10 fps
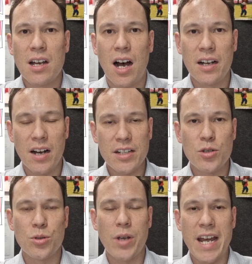I like
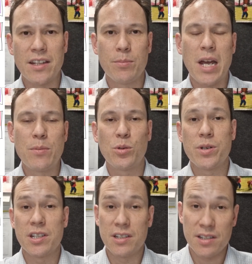to end the paper
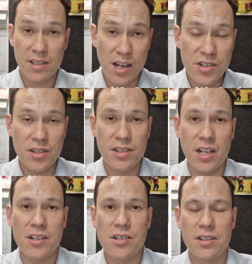with a discussion
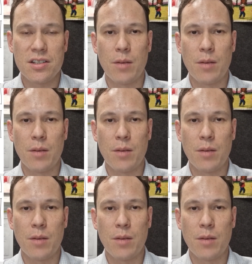section.